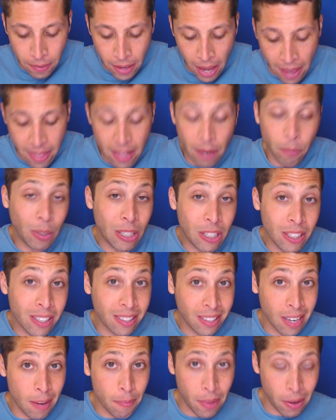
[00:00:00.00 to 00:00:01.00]
And then we did the
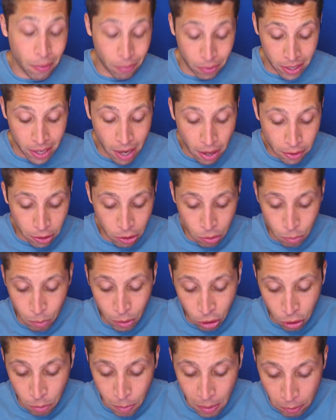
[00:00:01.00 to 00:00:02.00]
same thing for the others. We
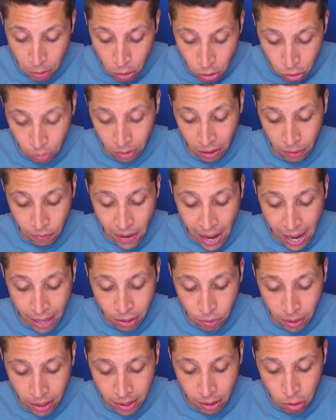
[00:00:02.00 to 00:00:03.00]
should be able to do this really
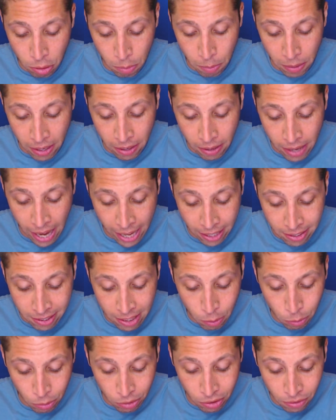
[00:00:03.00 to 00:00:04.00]
fast, right? This would be x
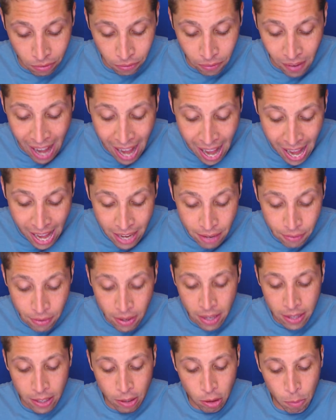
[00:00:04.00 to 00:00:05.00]
equals 5.
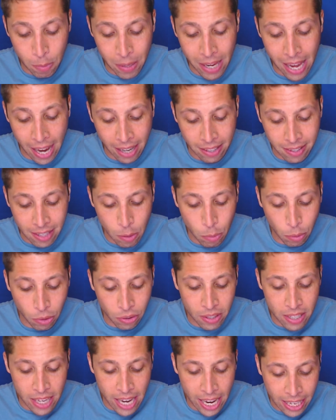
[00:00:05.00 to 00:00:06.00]
This would be x
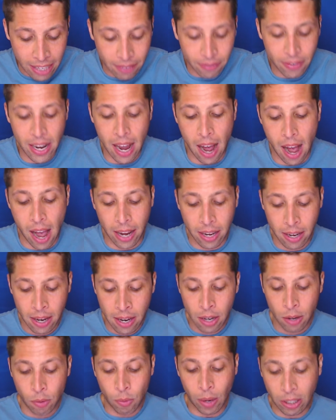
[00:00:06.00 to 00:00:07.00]
equals negative 9,
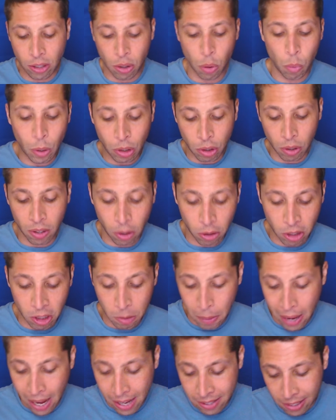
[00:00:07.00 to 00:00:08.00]
right? So which of those is
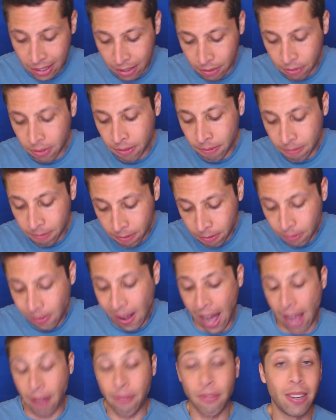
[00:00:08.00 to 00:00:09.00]
positive?
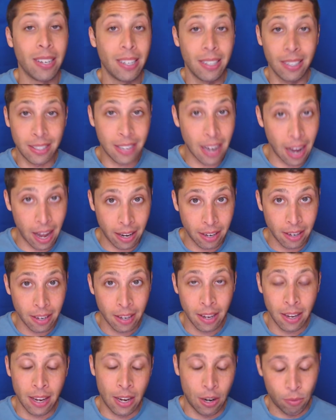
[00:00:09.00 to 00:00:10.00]
5. Done,
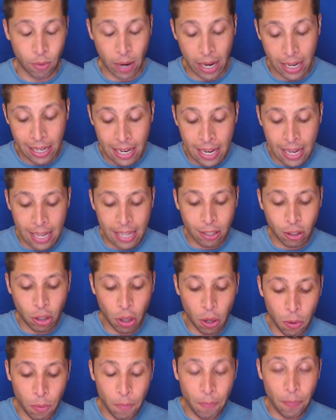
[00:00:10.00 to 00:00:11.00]
right?
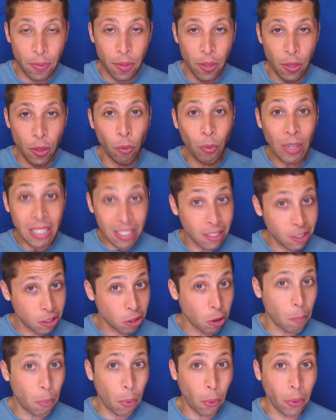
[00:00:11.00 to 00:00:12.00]
So the reason this is
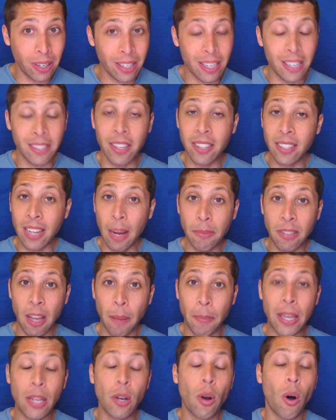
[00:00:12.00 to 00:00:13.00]
so important is this comes
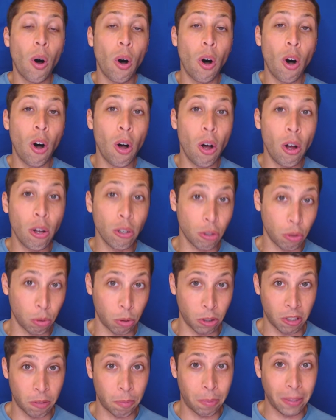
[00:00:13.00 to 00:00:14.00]
up in all
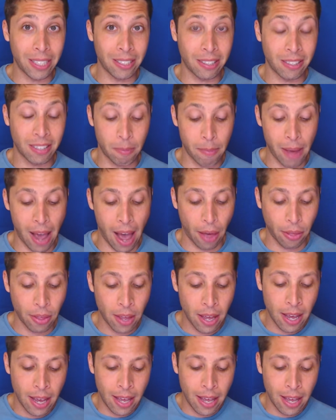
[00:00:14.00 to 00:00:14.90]
sorts of places in math.